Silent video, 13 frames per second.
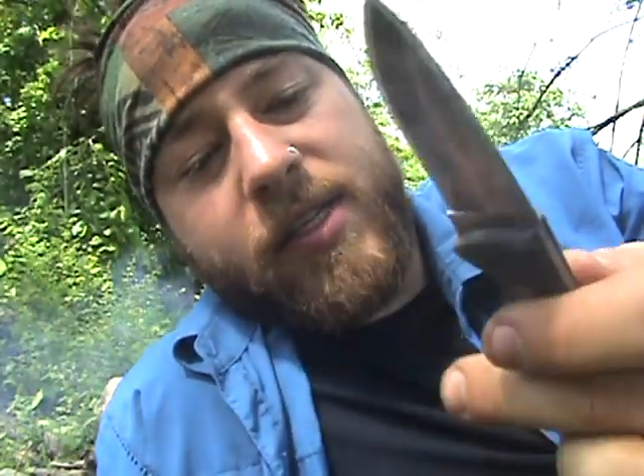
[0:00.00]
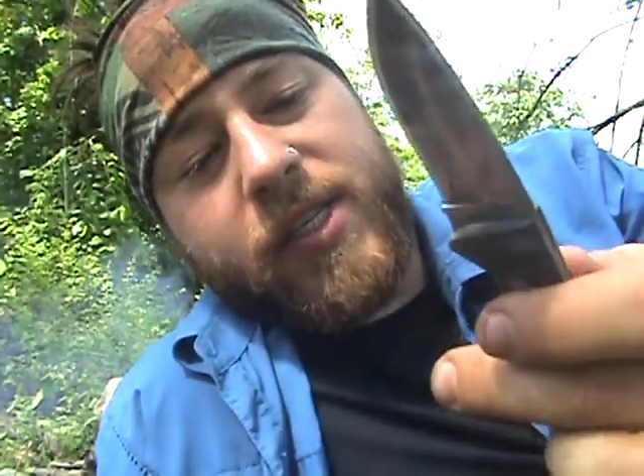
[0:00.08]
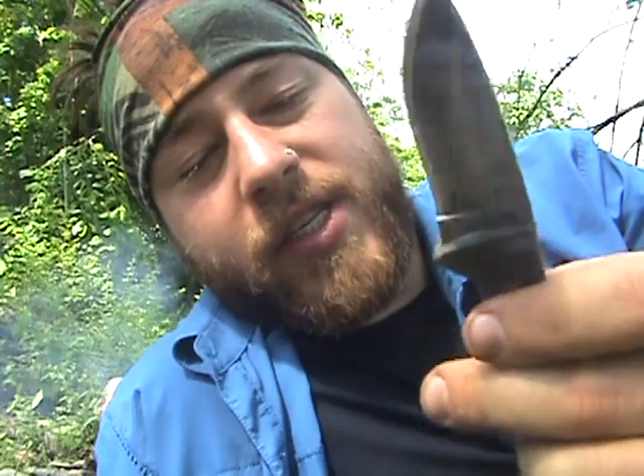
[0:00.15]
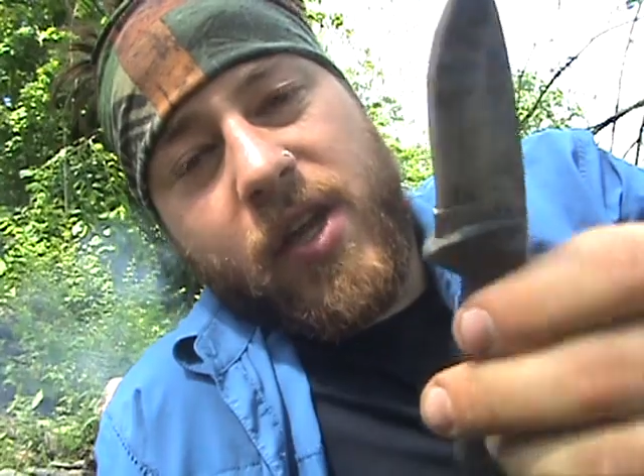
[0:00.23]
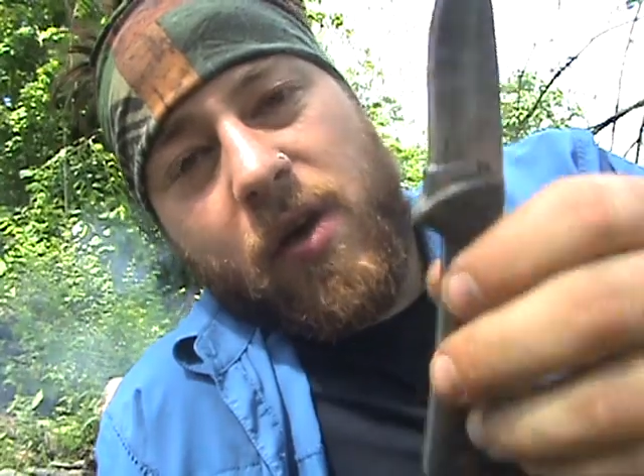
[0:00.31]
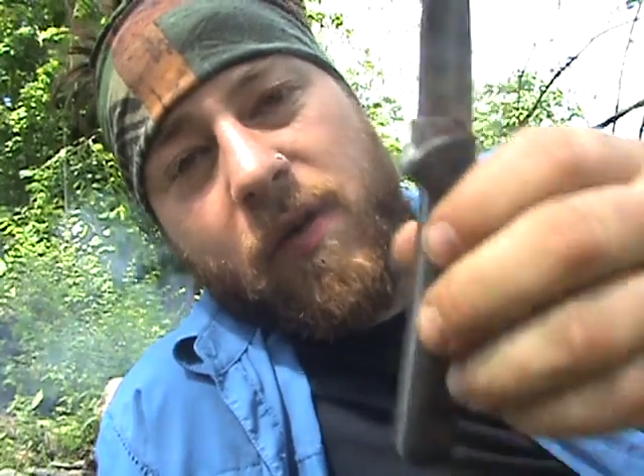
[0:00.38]
is
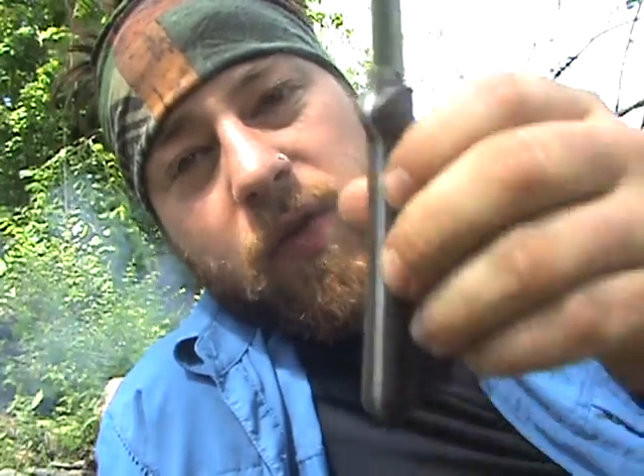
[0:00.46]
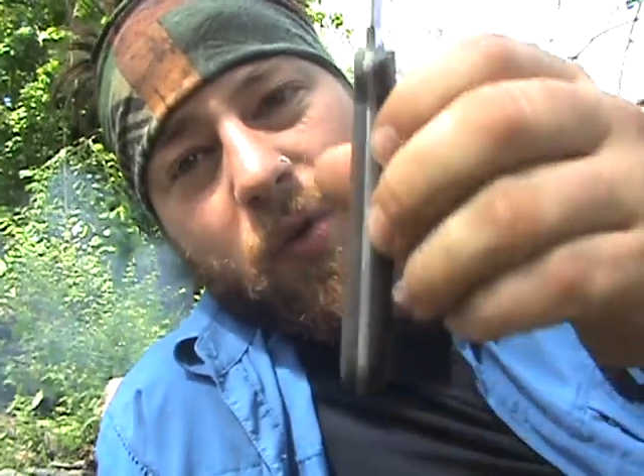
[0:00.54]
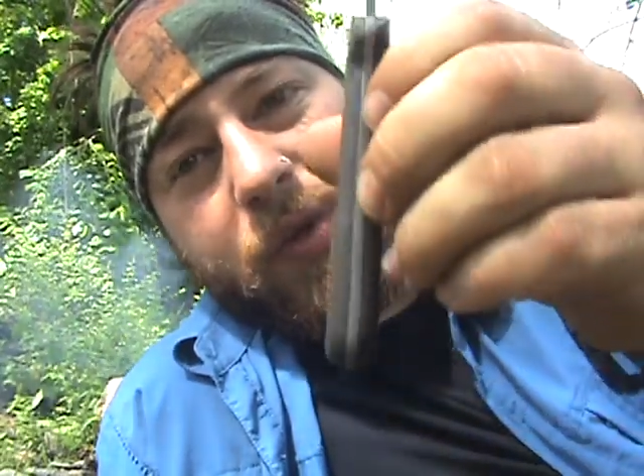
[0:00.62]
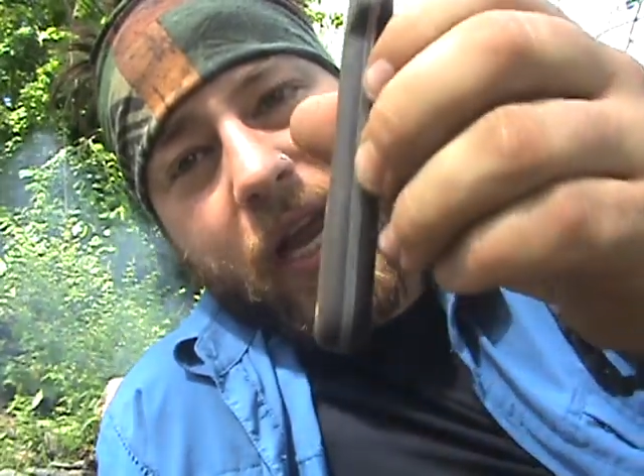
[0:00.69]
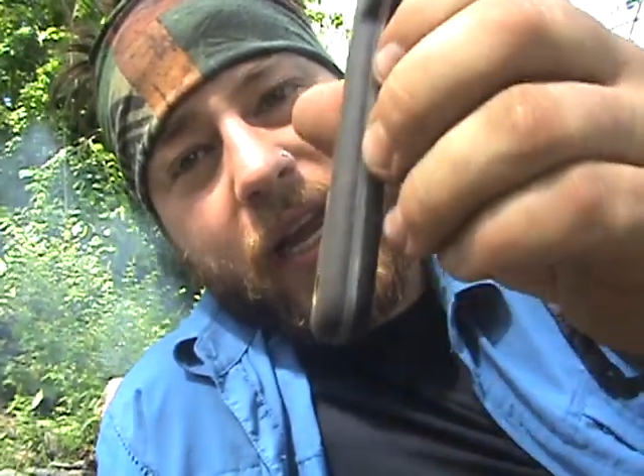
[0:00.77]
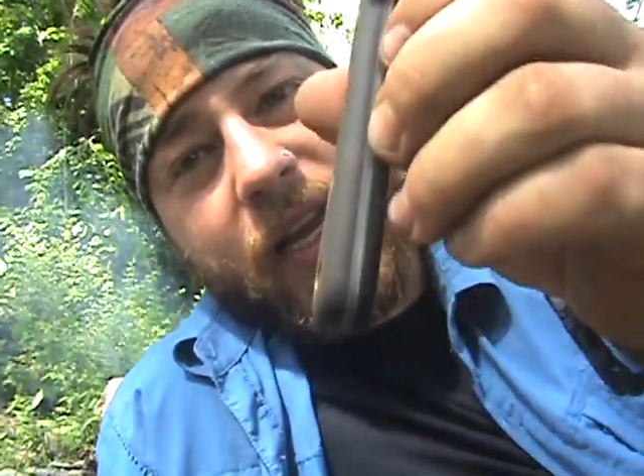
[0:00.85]
still a full
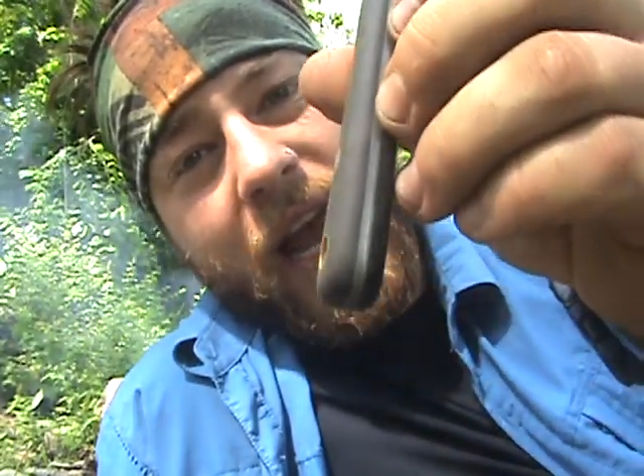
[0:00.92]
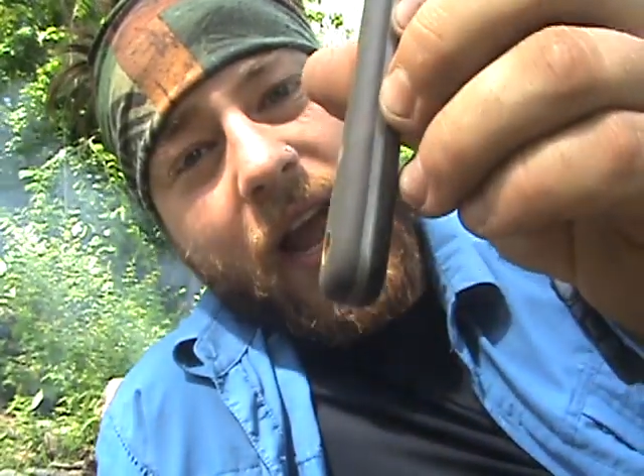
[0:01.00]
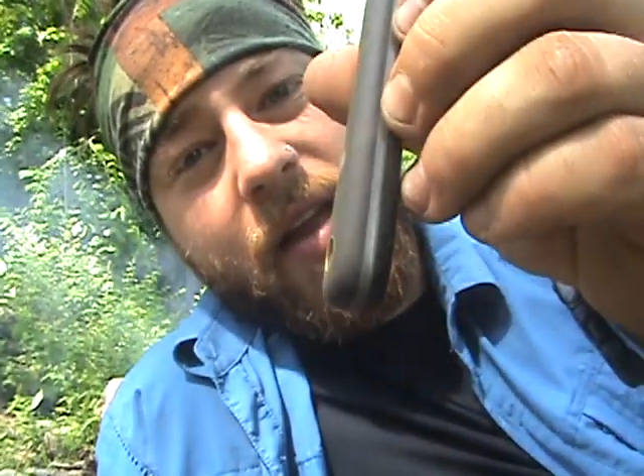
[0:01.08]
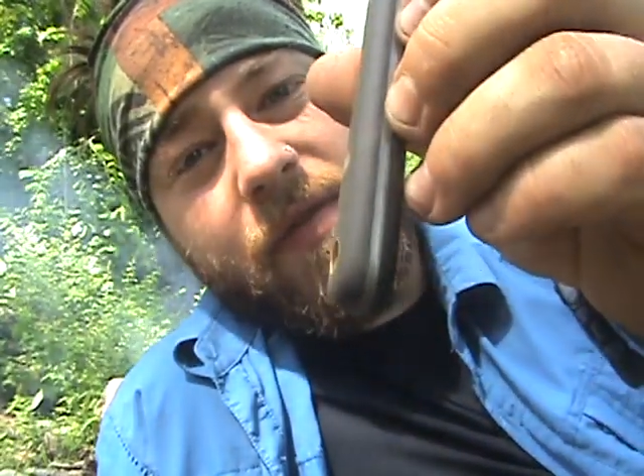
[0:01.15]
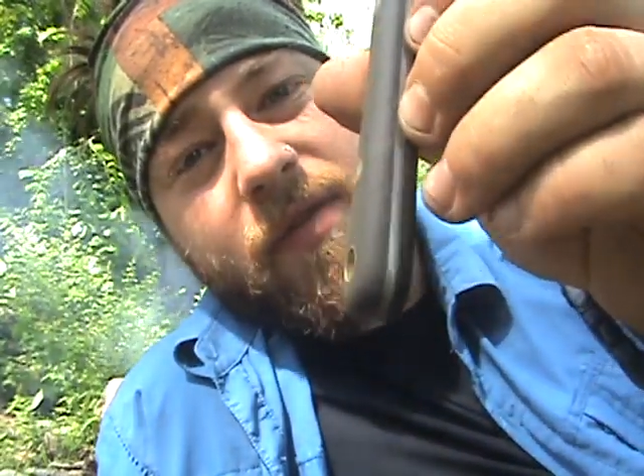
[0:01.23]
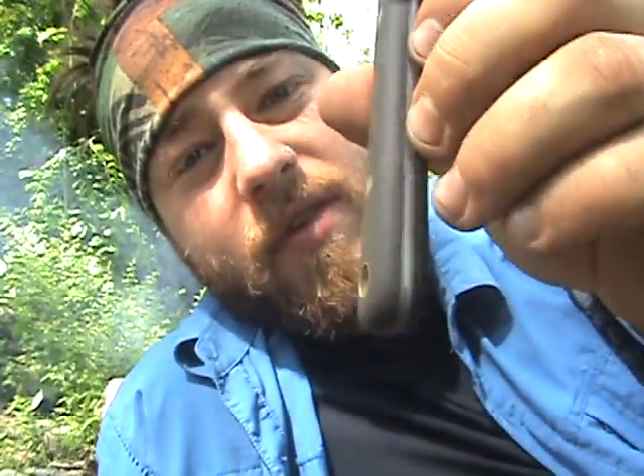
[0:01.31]
tang
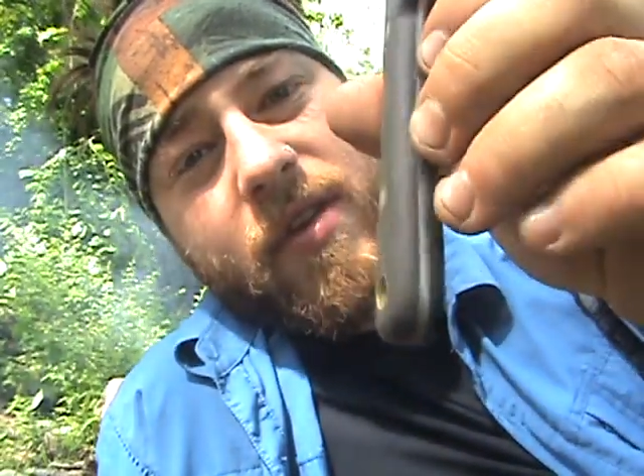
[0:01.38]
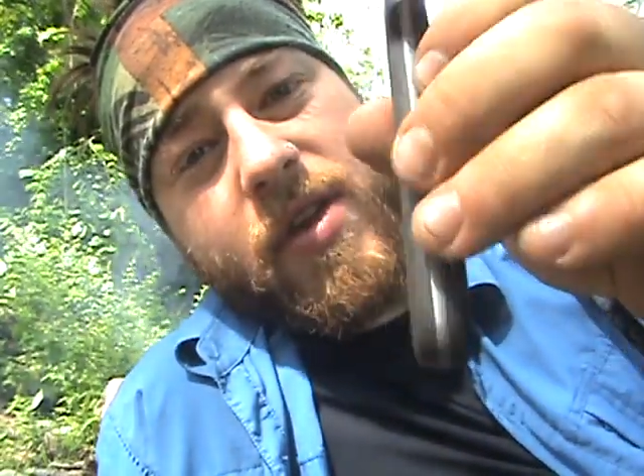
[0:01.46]
knife.